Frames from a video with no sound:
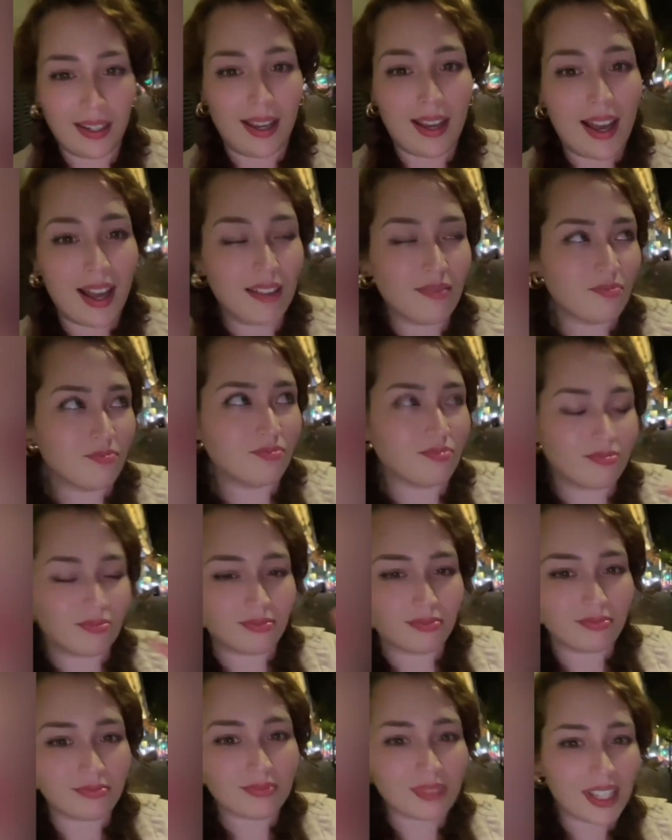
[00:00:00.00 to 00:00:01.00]
a
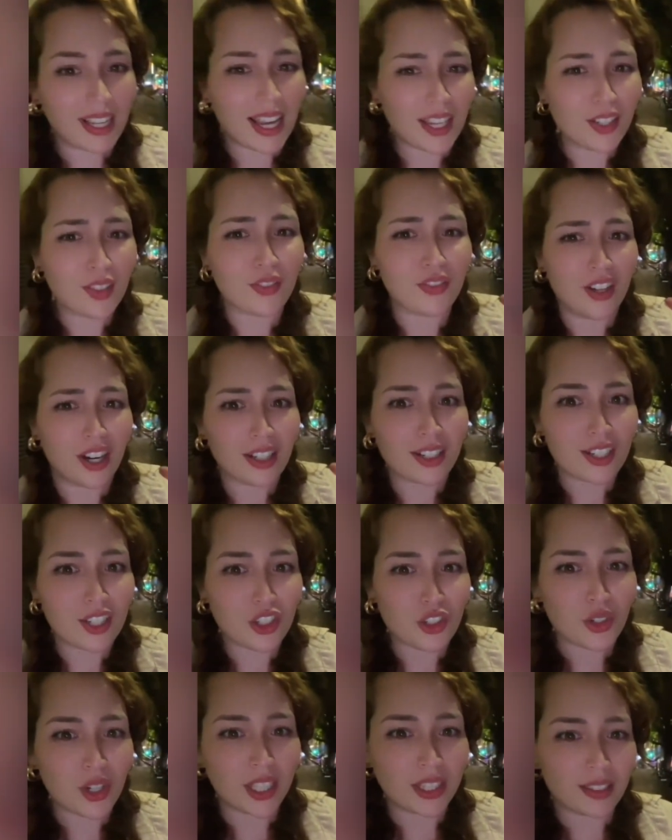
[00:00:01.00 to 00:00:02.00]
kind of dark
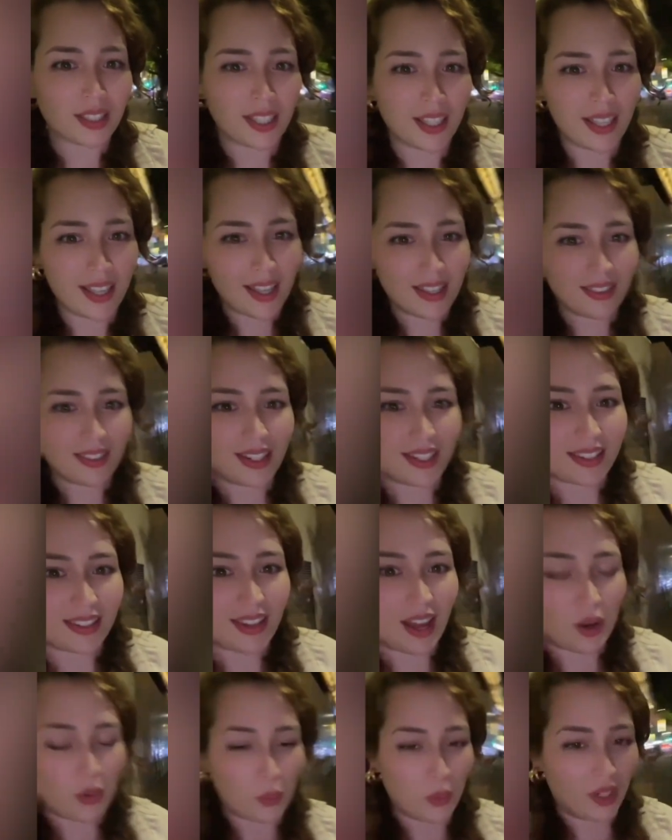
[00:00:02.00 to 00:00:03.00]
street. There is
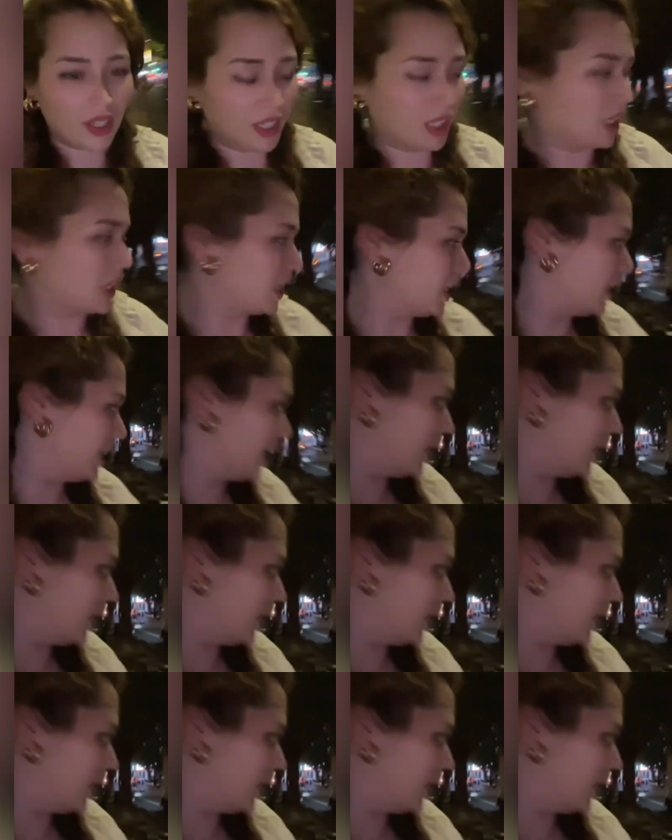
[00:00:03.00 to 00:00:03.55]
no one here.